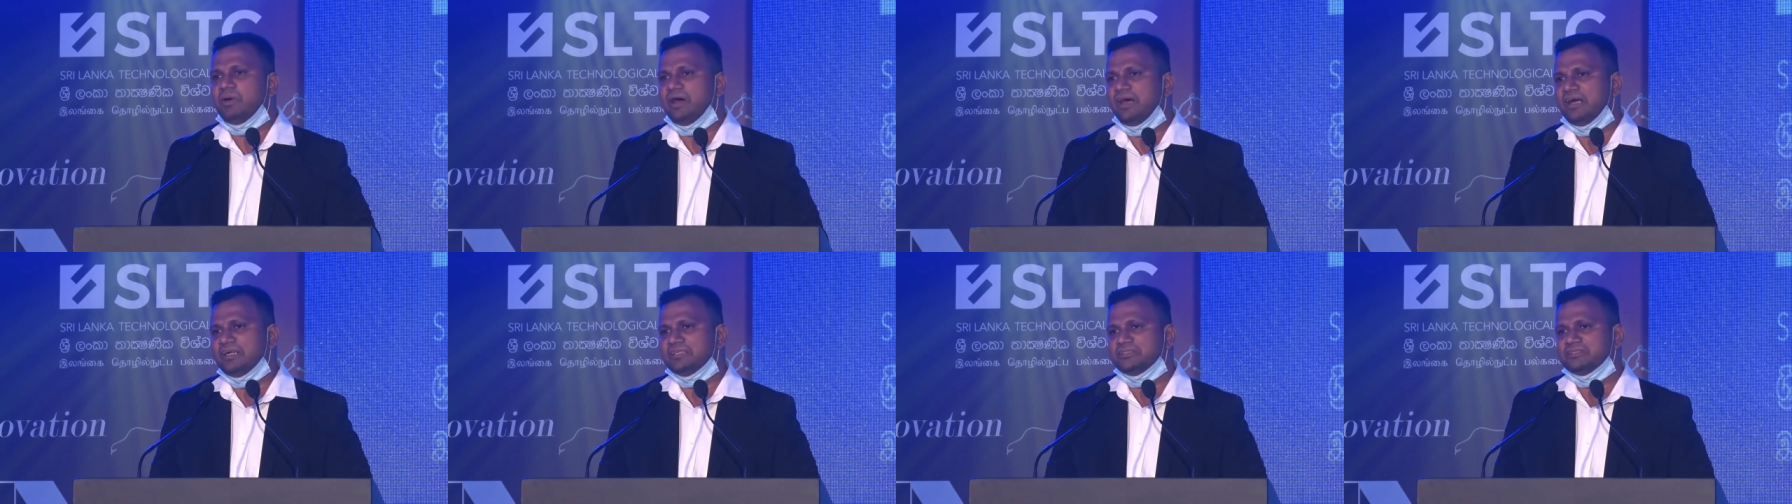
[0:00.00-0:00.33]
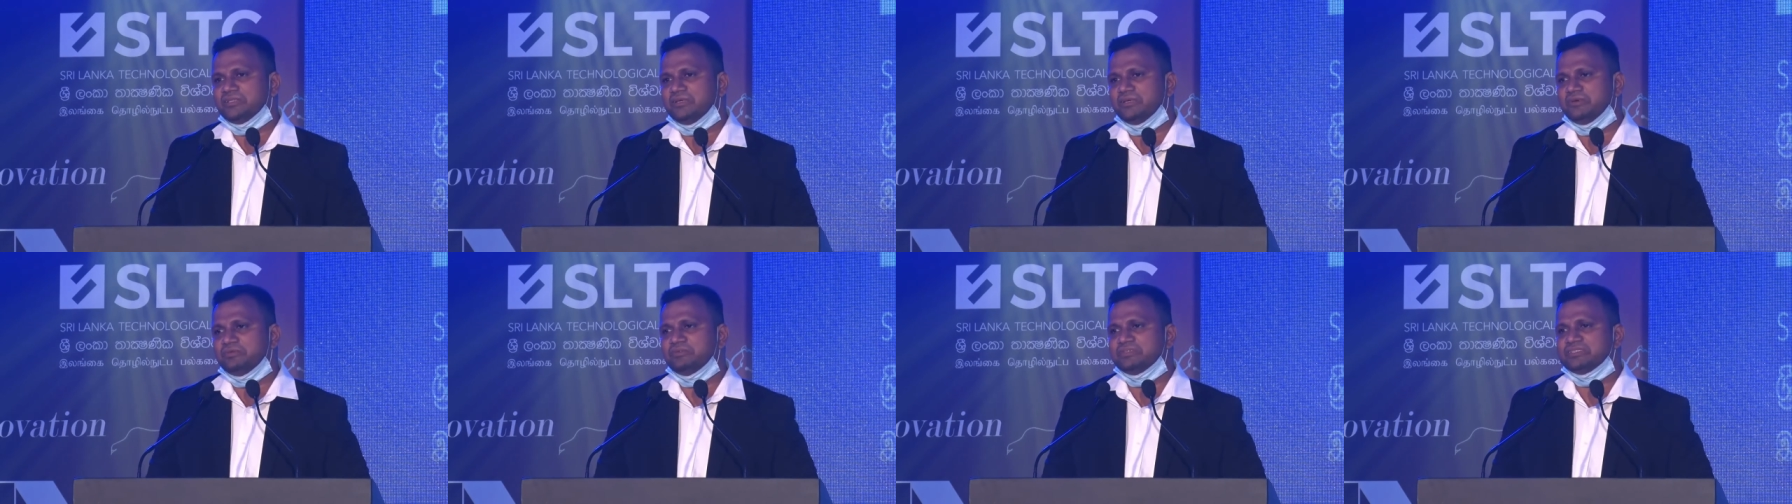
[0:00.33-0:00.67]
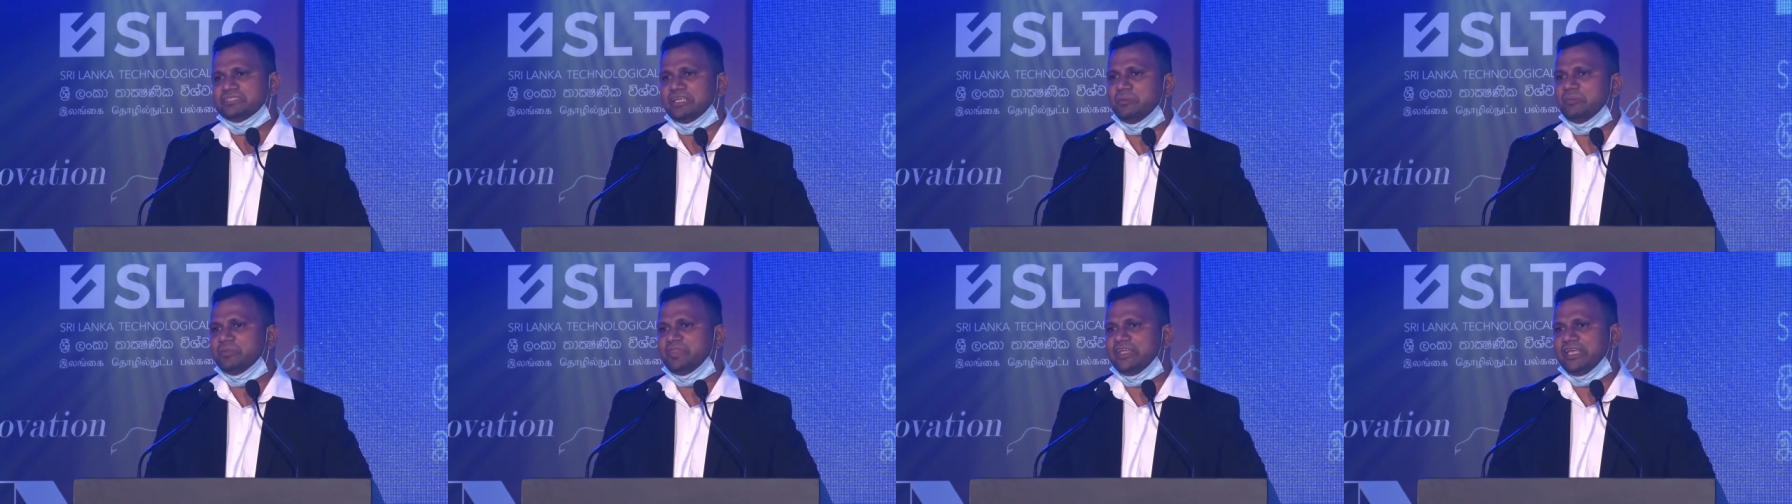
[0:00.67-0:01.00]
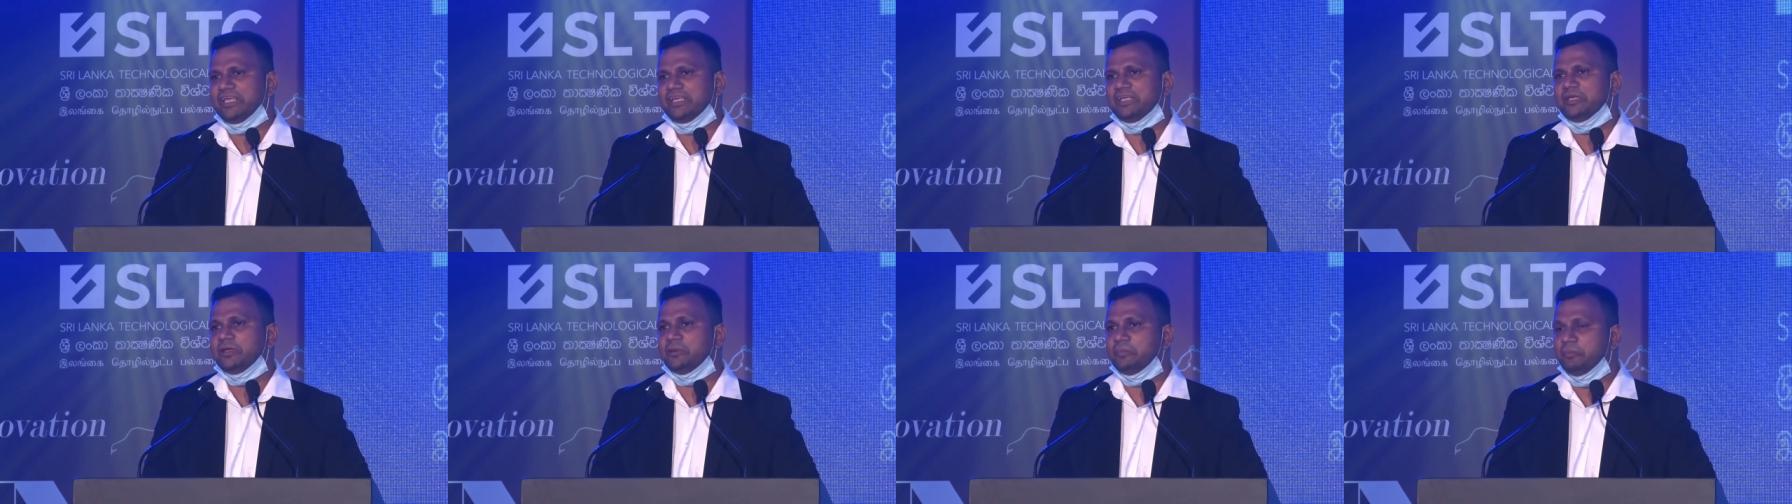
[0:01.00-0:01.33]
part of
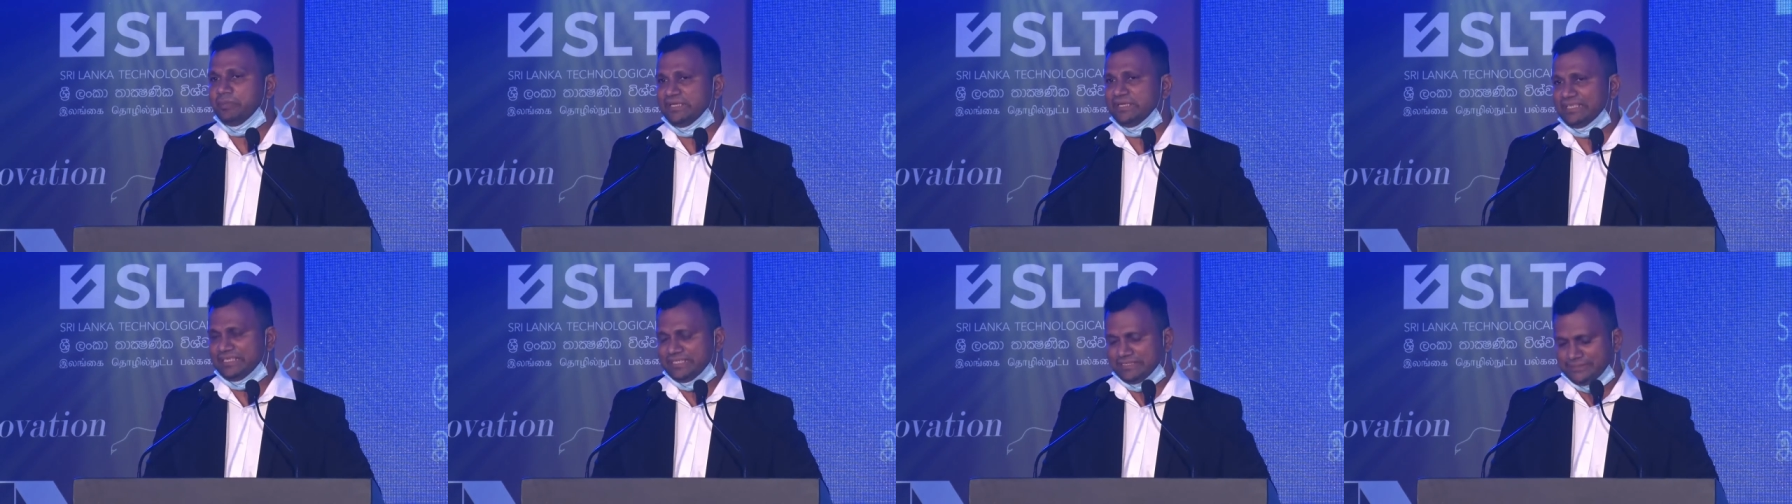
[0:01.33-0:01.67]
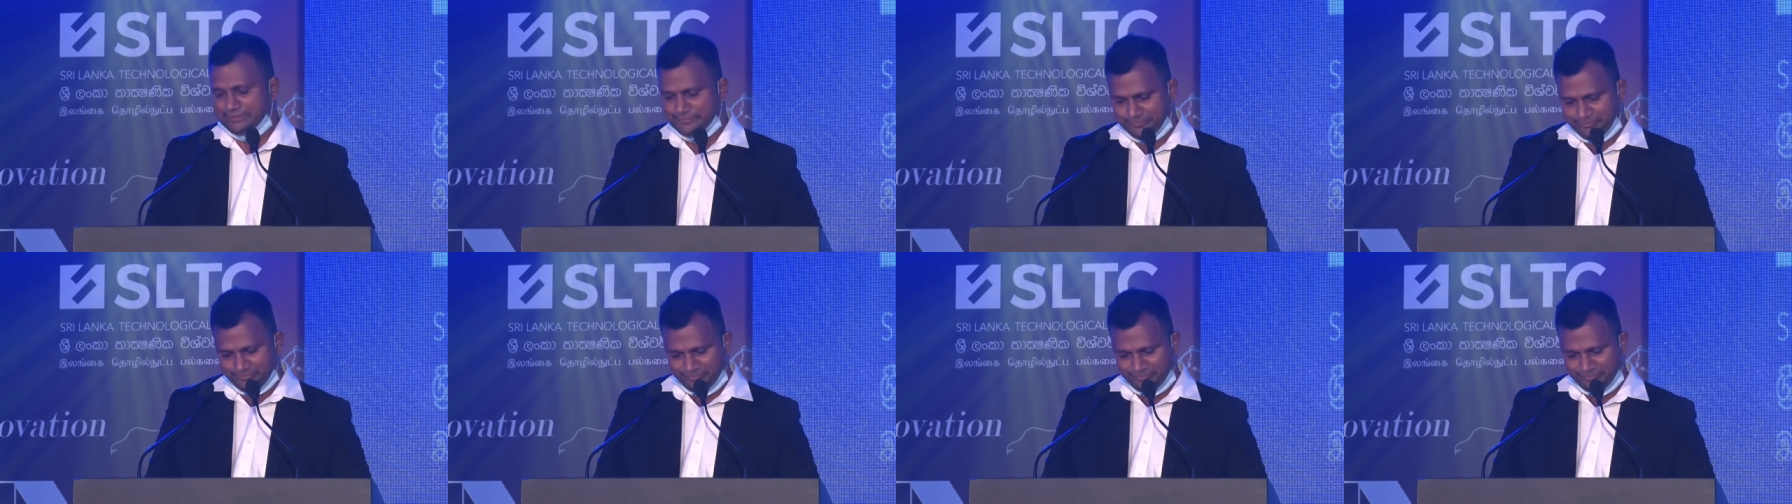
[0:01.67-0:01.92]
something bigger.